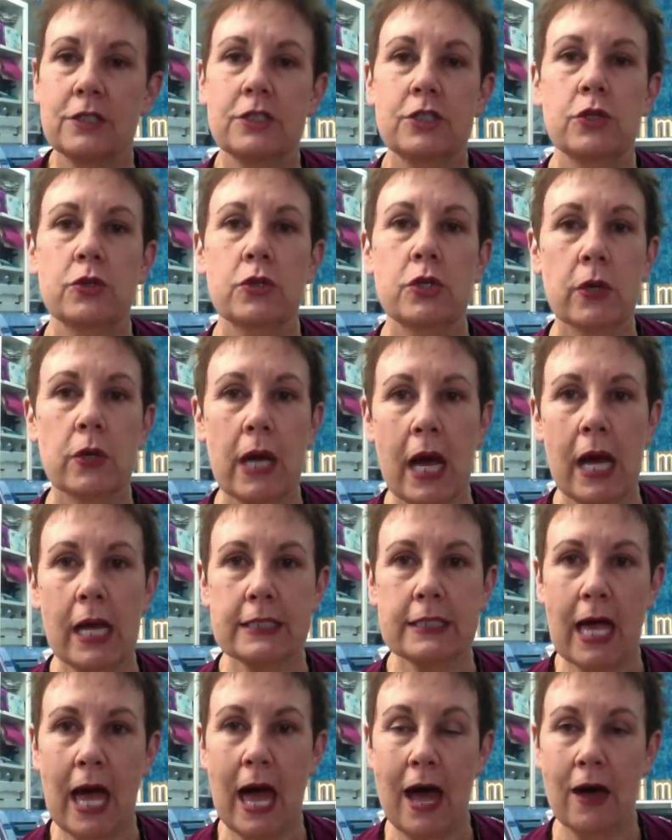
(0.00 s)
do you
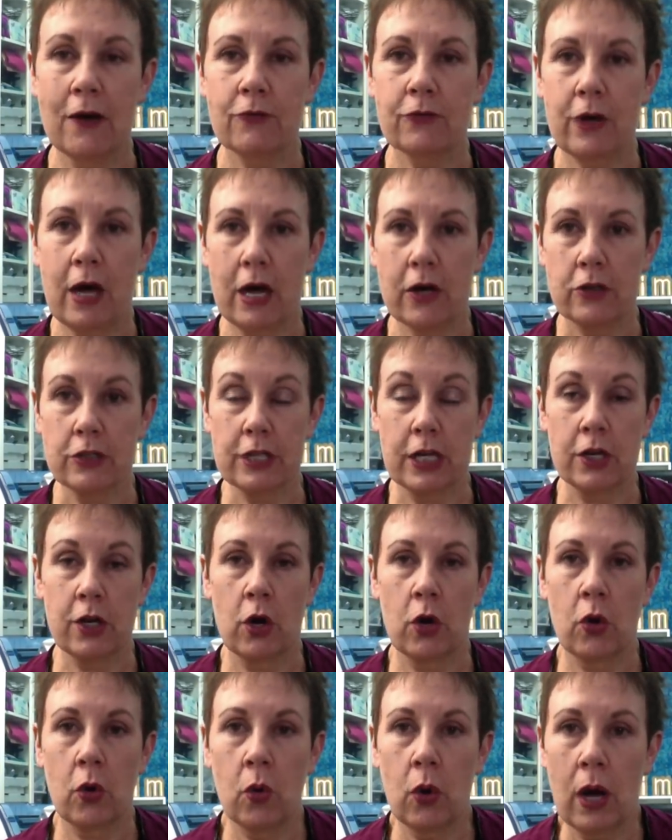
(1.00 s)
guys have cutters? I
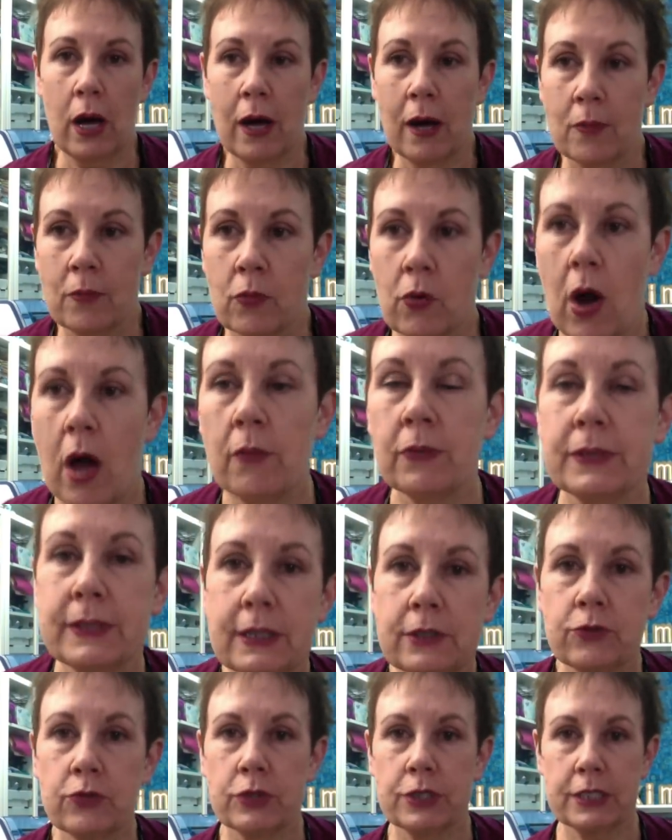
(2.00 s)
know um, Rob is
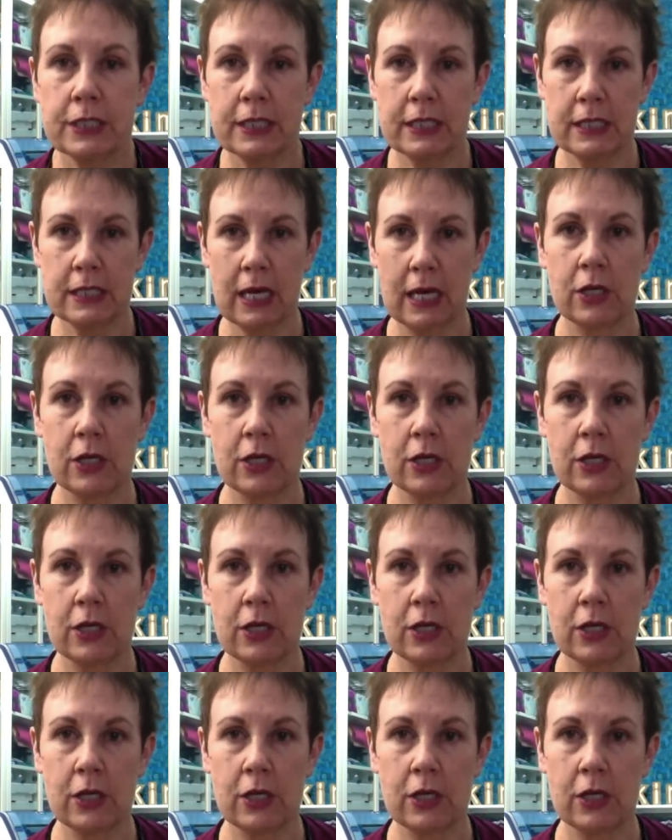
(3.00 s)
interested.